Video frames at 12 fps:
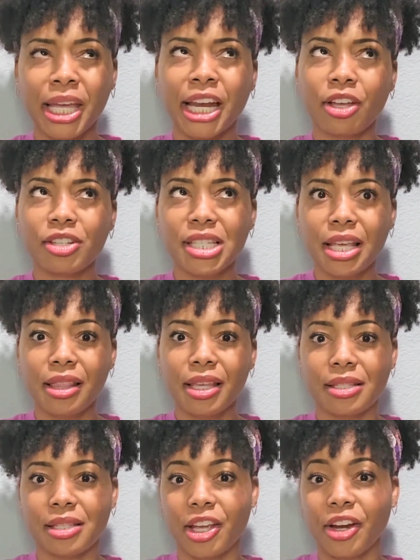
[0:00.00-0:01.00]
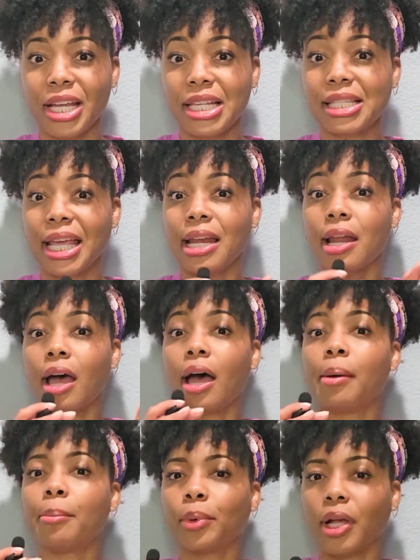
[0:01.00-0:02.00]
And I'll say this, there is an
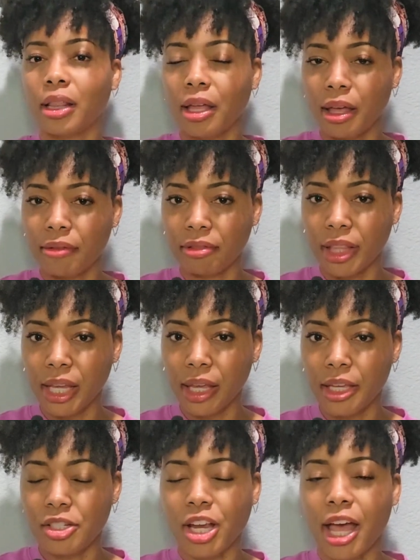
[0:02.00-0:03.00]
umbrella of leakage.